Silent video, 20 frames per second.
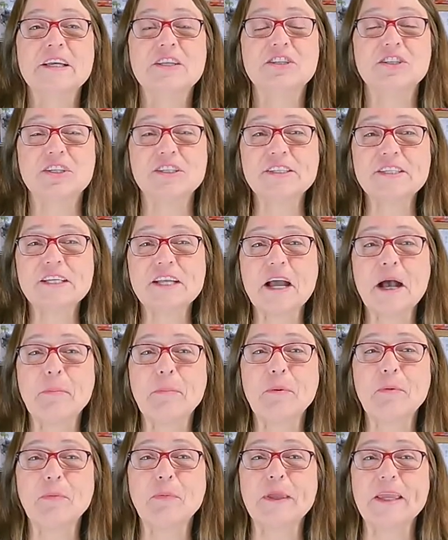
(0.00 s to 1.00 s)
just a
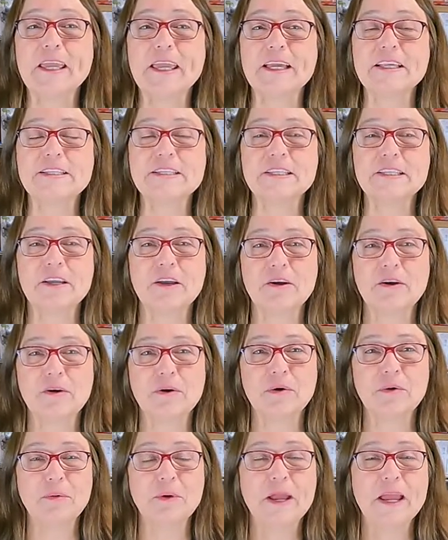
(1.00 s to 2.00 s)
couple weekends
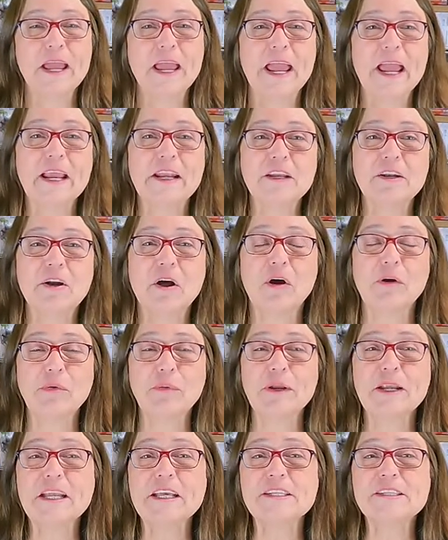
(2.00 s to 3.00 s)
ago and it
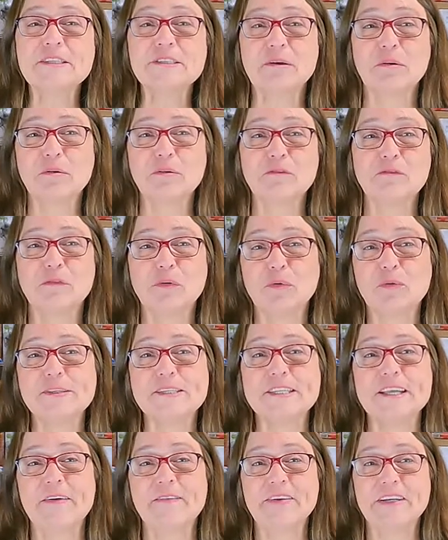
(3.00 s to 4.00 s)
already sold for
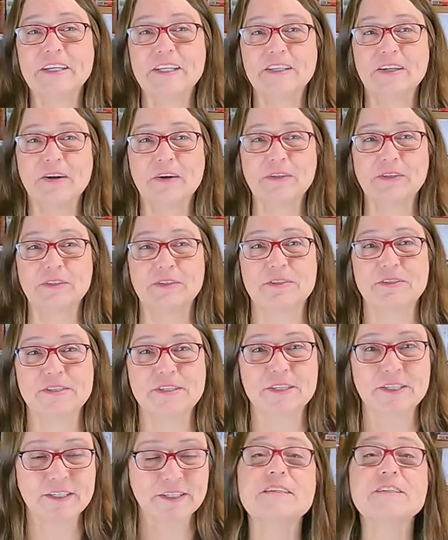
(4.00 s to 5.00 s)

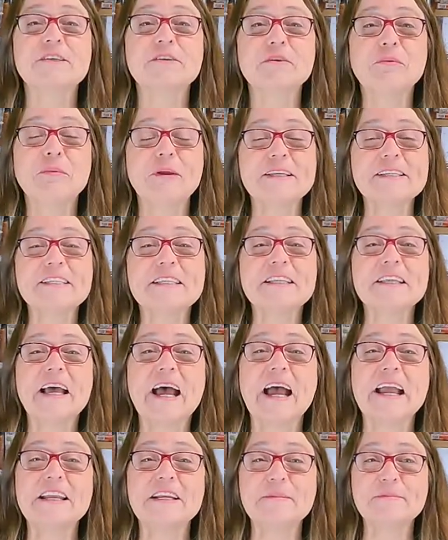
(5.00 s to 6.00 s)
$70. So the rest of
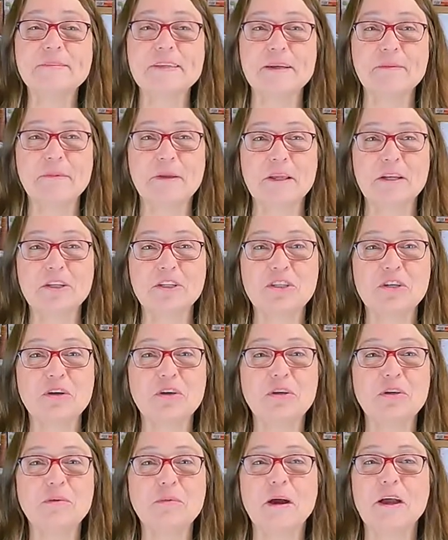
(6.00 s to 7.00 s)
the items that I'm gonna show
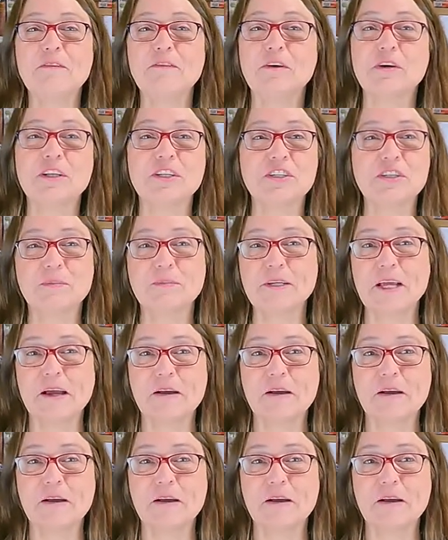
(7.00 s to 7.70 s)
you, I've already shipped